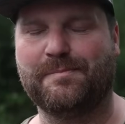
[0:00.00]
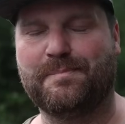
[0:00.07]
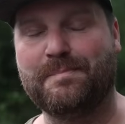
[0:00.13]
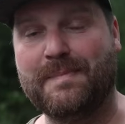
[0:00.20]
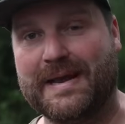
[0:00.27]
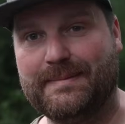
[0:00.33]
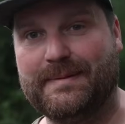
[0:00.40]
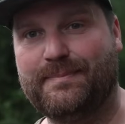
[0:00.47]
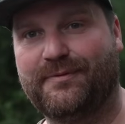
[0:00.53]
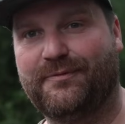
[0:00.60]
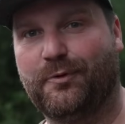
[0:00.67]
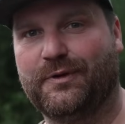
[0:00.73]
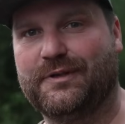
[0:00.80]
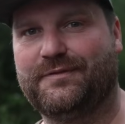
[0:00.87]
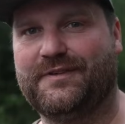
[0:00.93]
maybe
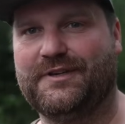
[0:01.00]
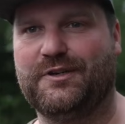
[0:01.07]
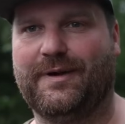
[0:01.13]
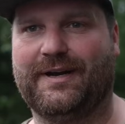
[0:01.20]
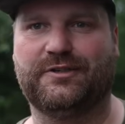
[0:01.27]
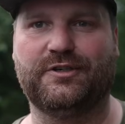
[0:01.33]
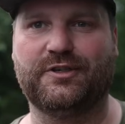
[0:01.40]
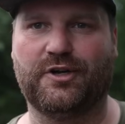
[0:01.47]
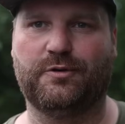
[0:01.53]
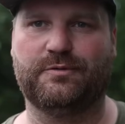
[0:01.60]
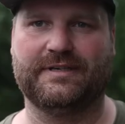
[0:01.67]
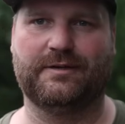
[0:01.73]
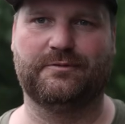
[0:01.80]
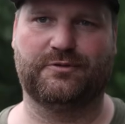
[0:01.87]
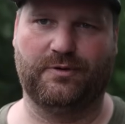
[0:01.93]
before this video actually
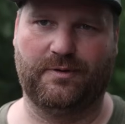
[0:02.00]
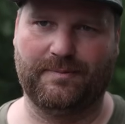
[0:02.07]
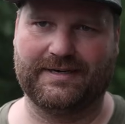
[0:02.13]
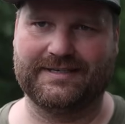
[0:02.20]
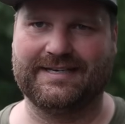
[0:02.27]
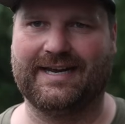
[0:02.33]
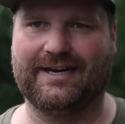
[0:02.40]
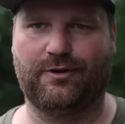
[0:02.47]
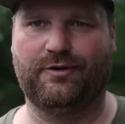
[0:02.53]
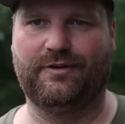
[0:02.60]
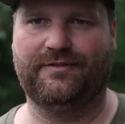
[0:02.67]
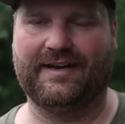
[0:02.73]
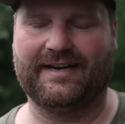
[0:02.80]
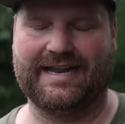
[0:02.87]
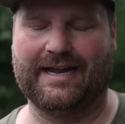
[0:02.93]
goes out. So I might tag on
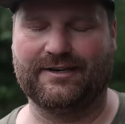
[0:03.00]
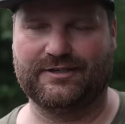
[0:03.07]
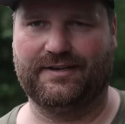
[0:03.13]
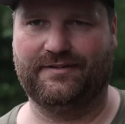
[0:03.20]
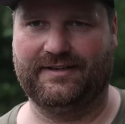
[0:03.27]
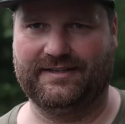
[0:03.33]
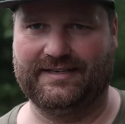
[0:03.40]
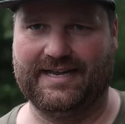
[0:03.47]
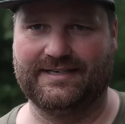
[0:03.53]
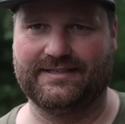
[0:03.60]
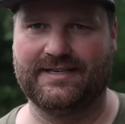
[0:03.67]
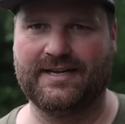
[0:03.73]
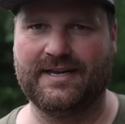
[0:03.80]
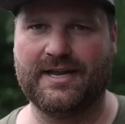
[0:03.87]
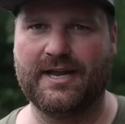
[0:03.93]
if I catch anything at the
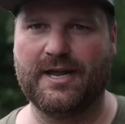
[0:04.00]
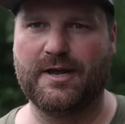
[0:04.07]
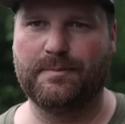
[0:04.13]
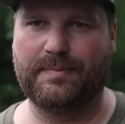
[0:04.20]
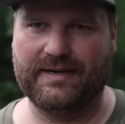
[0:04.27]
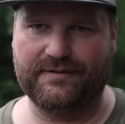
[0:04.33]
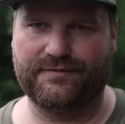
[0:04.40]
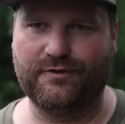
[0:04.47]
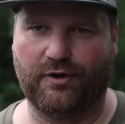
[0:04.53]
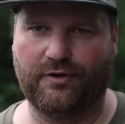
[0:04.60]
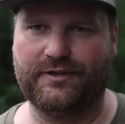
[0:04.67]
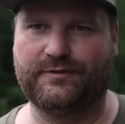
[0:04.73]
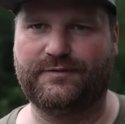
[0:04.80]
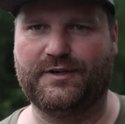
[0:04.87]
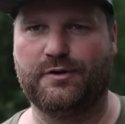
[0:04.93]
end. But if not,
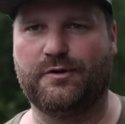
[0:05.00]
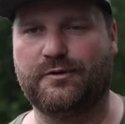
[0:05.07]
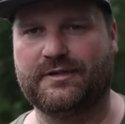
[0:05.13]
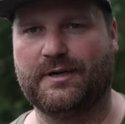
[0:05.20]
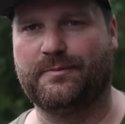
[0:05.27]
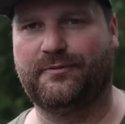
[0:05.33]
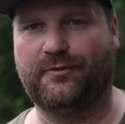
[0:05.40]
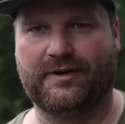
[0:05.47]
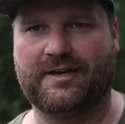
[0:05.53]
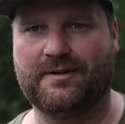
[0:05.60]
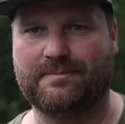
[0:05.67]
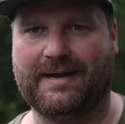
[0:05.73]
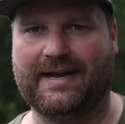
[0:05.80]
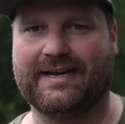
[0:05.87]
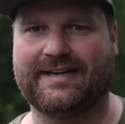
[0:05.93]
and this video goes out before I
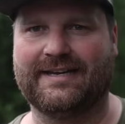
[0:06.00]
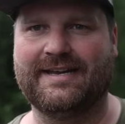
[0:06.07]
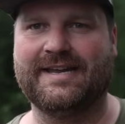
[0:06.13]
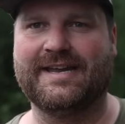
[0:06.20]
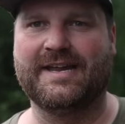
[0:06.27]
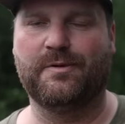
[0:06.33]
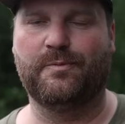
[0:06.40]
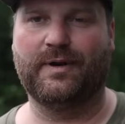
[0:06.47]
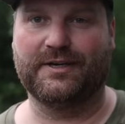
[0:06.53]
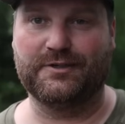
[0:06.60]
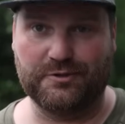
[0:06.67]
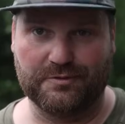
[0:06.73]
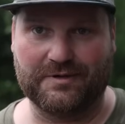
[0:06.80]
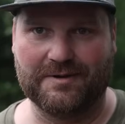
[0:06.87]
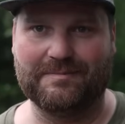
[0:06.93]
come back, when I
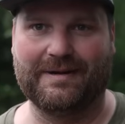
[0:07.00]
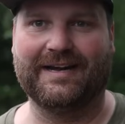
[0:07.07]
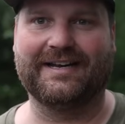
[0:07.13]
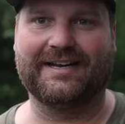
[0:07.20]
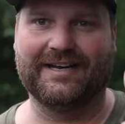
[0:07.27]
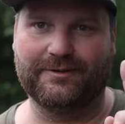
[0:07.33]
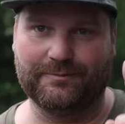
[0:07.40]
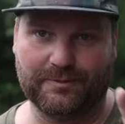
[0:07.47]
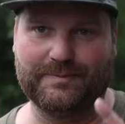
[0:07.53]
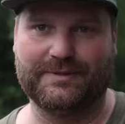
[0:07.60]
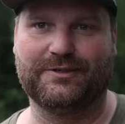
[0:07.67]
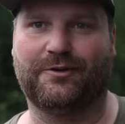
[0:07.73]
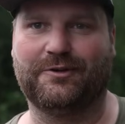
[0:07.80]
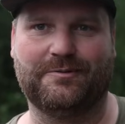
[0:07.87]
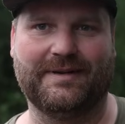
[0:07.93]
do come back, I will be
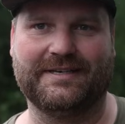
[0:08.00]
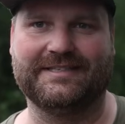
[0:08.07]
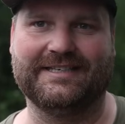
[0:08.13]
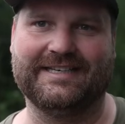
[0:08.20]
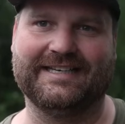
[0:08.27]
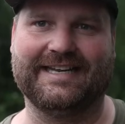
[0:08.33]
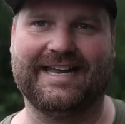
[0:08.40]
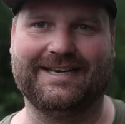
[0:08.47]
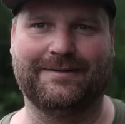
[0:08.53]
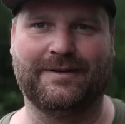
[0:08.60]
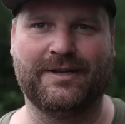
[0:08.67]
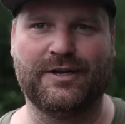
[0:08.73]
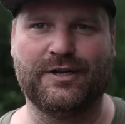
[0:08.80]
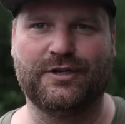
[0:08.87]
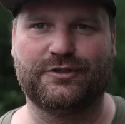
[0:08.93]
documenting it again.
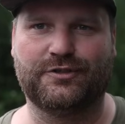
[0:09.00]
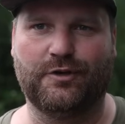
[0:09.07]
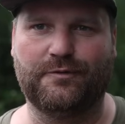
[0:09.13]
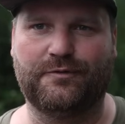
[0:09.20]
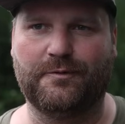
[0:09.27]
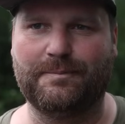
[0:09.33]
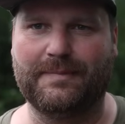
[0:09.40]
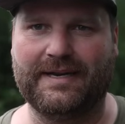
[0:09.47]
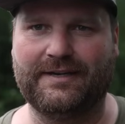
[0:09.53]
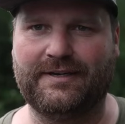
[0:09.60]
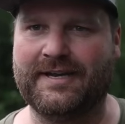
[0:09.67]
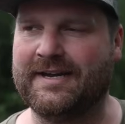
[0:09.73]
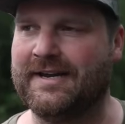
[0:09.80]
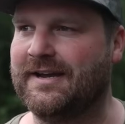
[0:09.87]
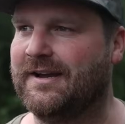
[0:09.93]
So from
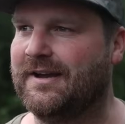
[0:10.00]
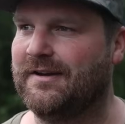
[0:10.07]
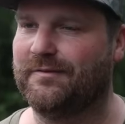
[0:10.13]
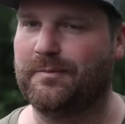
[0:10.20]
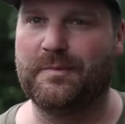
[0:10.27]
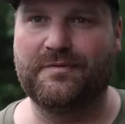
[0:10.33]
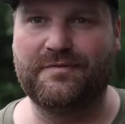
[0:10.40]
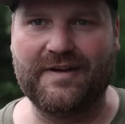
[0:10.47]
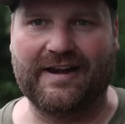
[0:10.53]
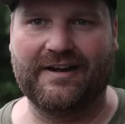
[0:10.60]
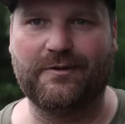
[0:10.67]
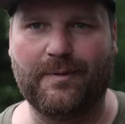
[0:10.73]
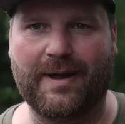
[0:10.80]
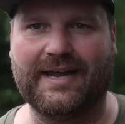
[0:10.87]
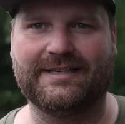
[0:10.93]
me, from a
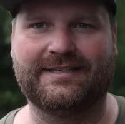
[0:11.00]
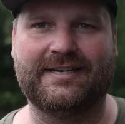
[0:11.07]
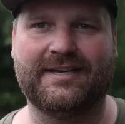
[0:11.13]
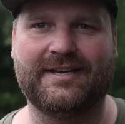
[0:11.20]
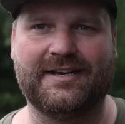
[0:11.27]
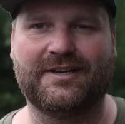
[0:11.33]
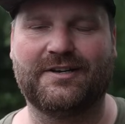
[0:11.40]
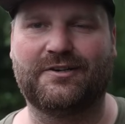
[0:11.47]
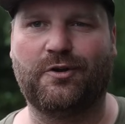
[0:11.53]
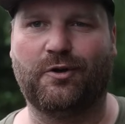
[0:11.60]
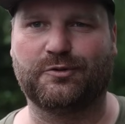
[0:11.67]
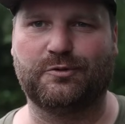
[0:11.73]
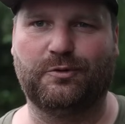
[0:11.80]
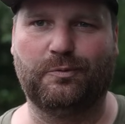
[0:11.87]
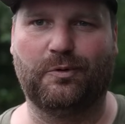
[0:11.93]
very wet
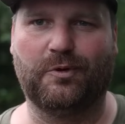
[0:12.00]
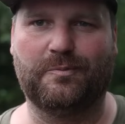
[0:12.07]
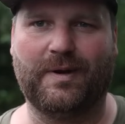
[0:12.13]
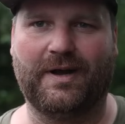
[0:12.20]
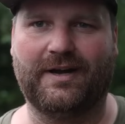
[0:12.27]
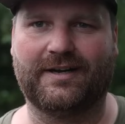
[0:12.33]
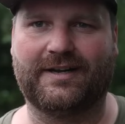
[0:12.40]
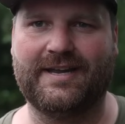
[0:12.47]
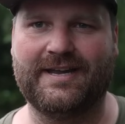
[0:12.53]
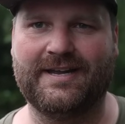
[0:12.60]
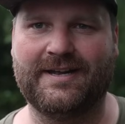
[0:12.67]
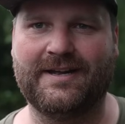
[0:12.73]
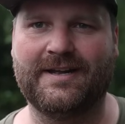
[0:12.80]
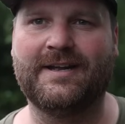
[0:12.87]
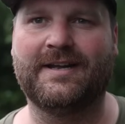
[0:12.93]
Cotswold water park,
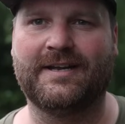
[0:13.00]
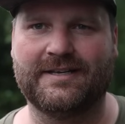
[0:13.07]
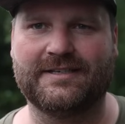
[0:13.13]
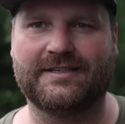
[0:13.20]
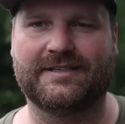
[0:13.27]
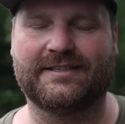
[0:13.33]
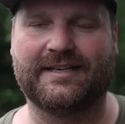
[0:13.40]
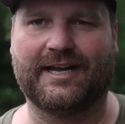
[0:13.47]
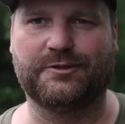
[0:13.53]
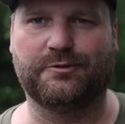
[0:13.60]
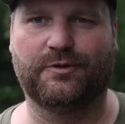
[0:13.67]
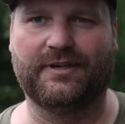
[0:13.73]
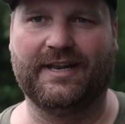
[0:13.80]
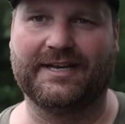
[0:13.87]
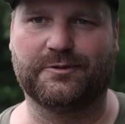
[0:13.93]
catch
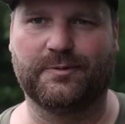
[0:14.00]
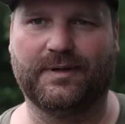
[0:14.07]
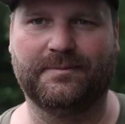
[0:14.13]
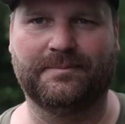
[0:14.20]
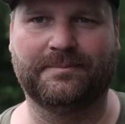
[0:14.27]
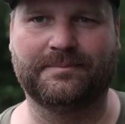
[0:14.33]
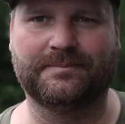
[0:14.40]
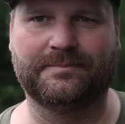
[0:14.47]
you on the next one.